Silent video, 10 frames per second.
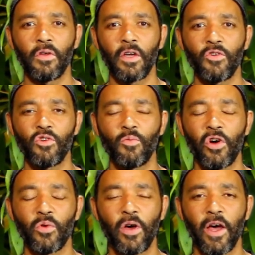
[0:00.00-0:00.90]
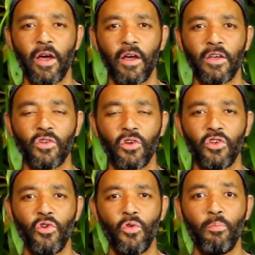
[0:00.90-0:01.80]
You get to a point where it's not
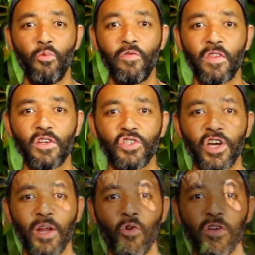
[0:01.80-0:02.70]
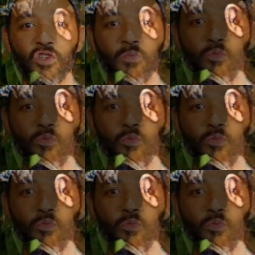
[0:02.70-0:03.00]
you moving this chi anymore, it's just